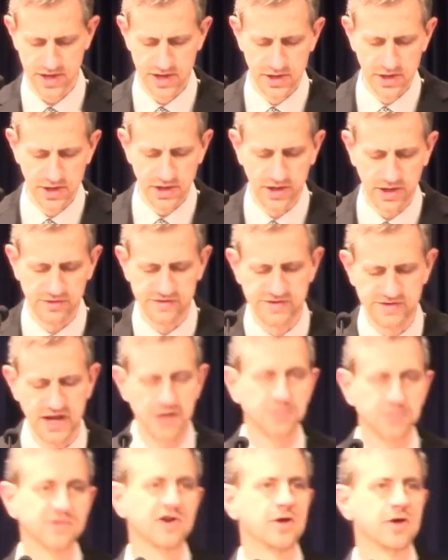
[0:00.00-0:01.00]
In the same
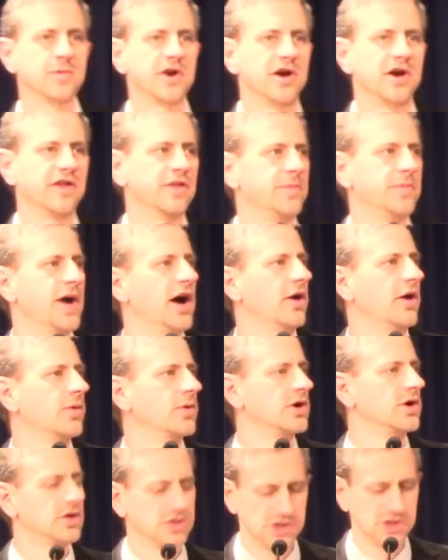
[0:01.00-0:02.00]
Sermon on the Mount,
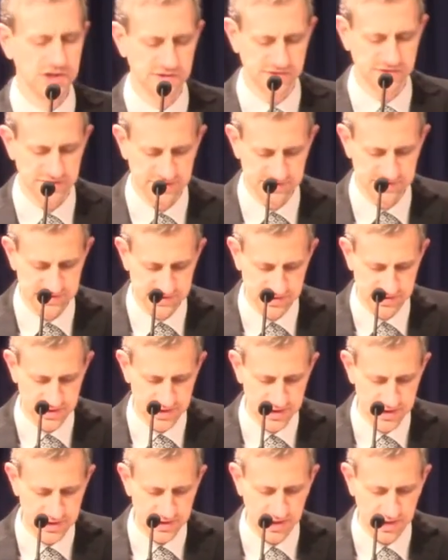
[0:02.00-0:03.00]
where Jesus
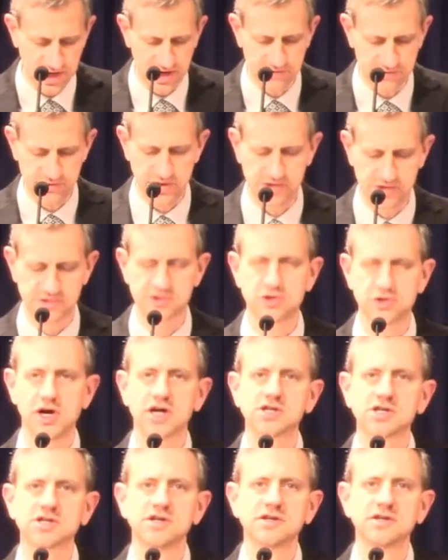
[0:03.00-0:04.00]
gave the
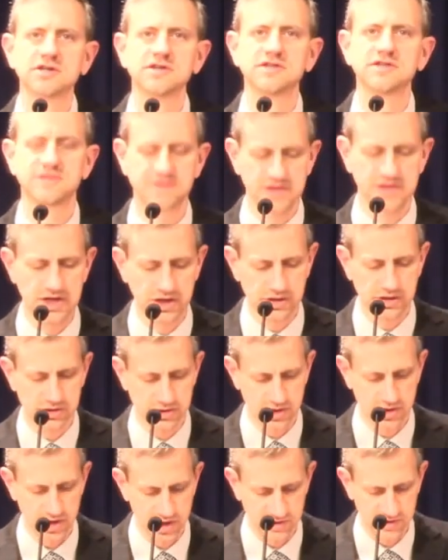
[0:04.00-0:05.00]
instruction to seek
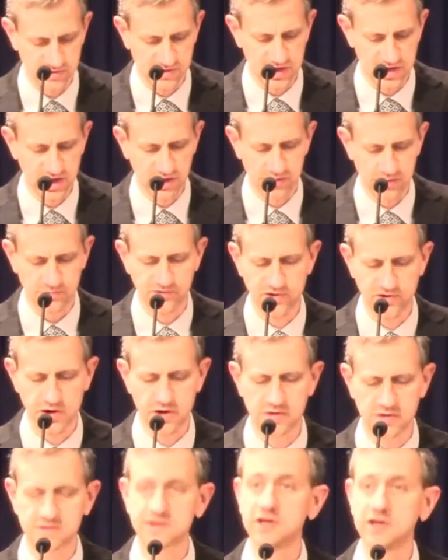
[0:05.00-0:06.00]
God's kingdom
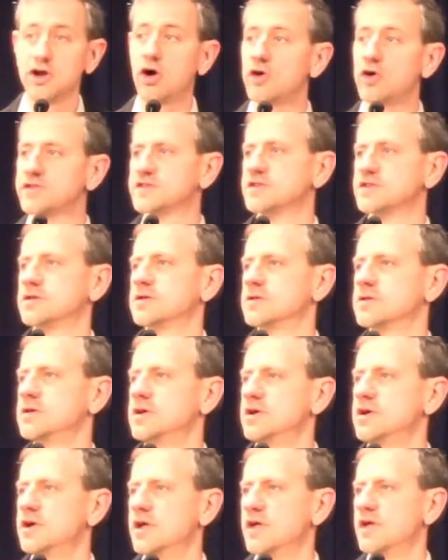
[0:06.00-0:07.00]
first, he also
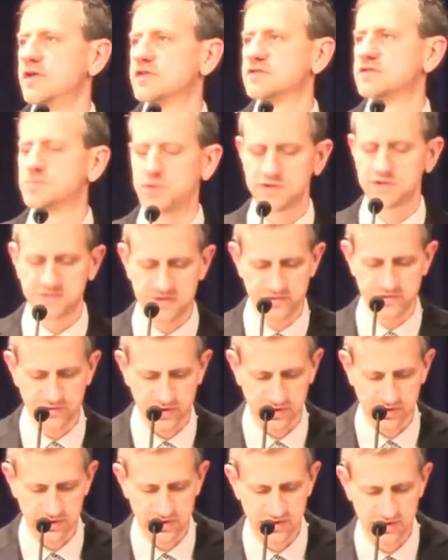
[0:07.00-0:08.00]

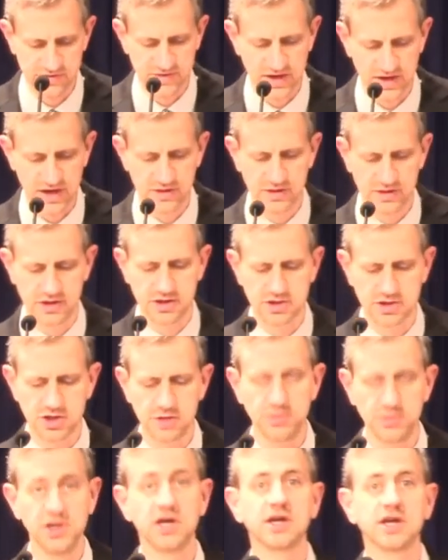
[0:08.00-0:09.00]
specifically said that it should
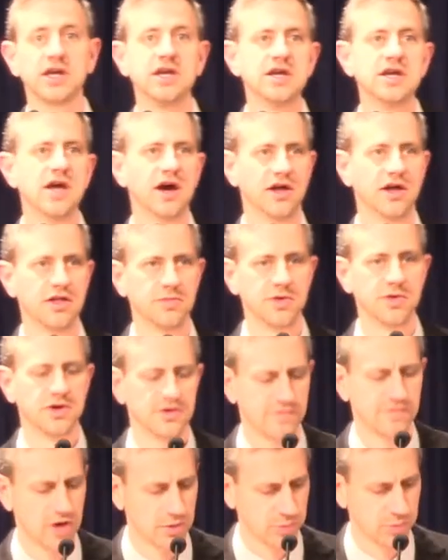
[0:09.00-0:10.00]
be a key element of
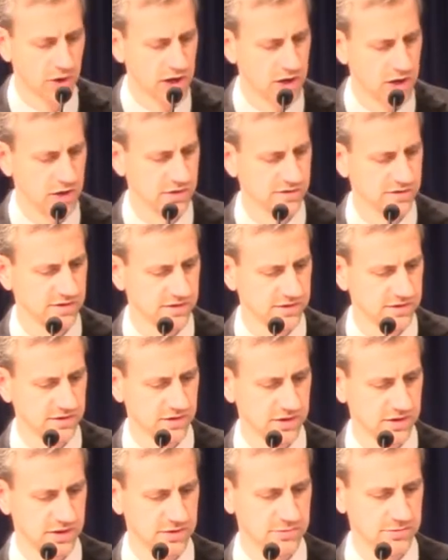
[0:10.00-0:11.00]
our prayers. Let's
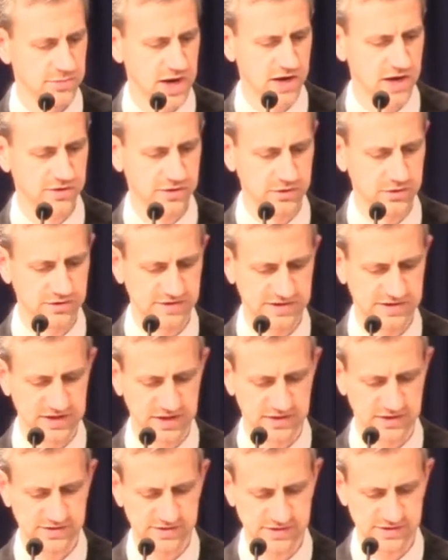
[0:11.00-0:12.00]
look at Matthew
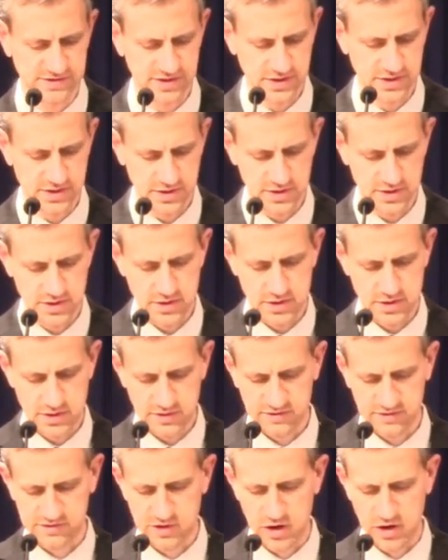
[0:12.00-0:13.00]
6,
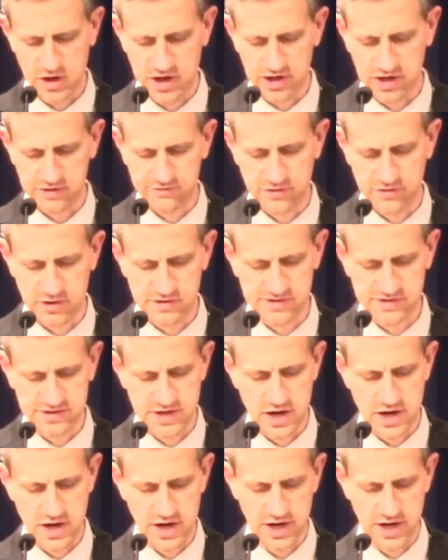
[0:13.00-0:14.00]
starting in verse
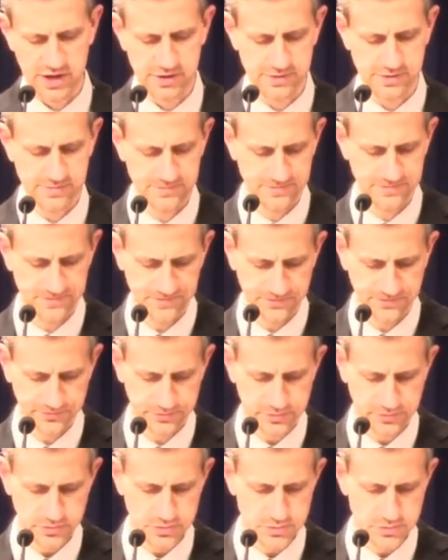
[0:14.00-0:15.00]
9.
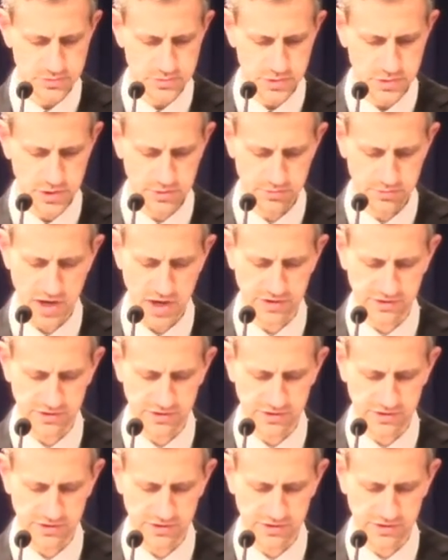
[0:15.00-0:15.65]
Matthew